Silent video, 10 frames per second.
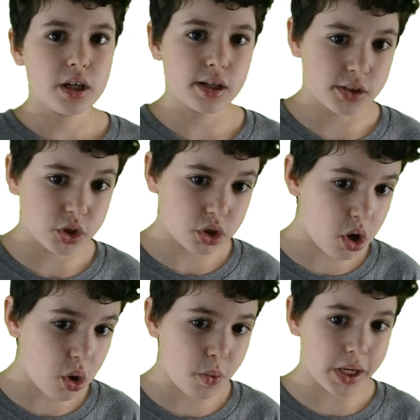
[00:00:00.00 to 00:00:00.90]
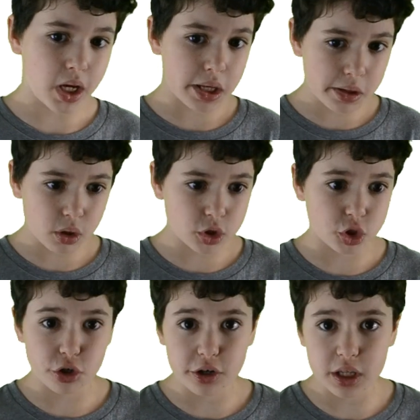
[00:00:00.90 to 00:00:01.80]
And so we end our
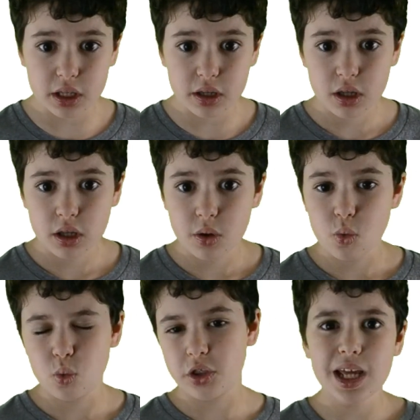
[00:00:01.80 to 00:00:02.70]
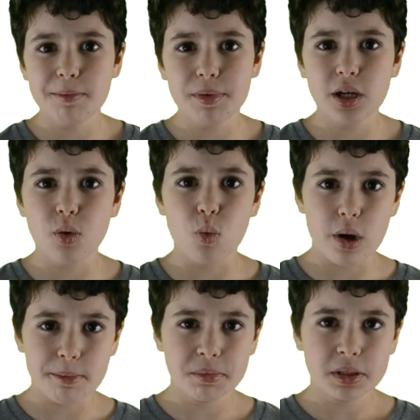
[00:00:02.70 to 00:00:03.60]
journey with a big
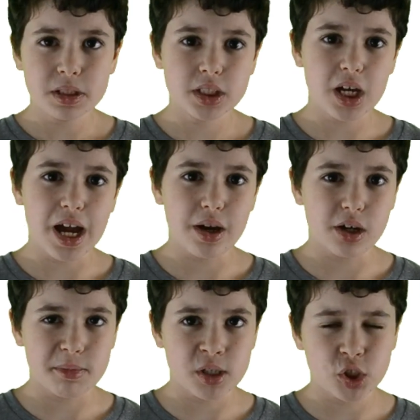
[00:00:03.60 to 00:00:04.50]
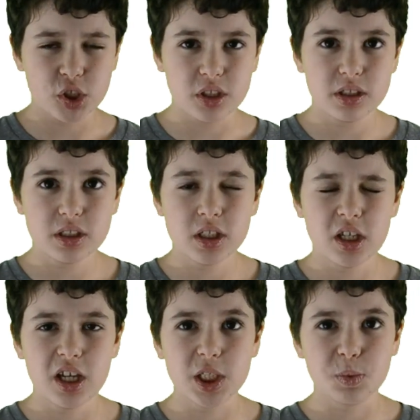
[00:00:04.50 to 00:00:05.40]
wimp to higher dimensions,
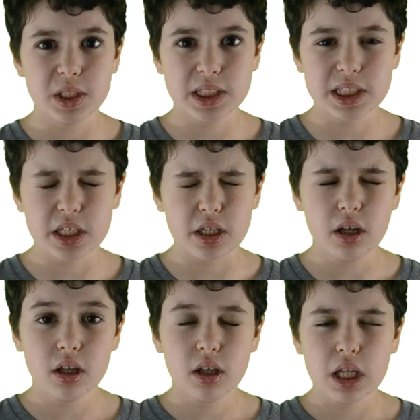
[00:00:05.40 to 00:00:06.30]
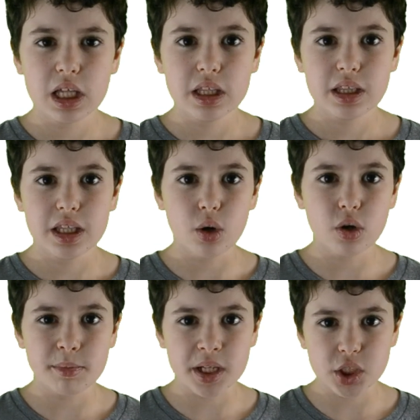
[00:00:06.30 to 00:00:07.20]
as we see that our
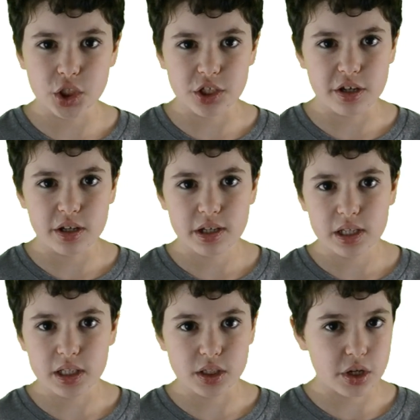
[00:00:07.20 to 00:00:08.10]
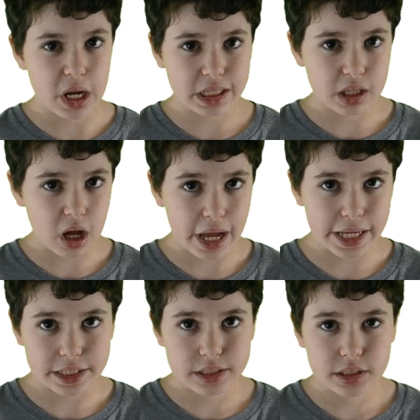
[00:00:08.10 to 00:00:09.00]
dimension is not the
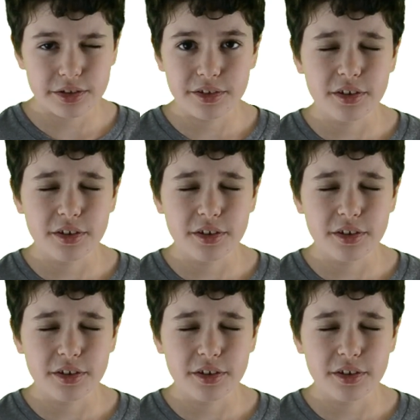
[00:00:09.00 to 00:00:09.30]
highest.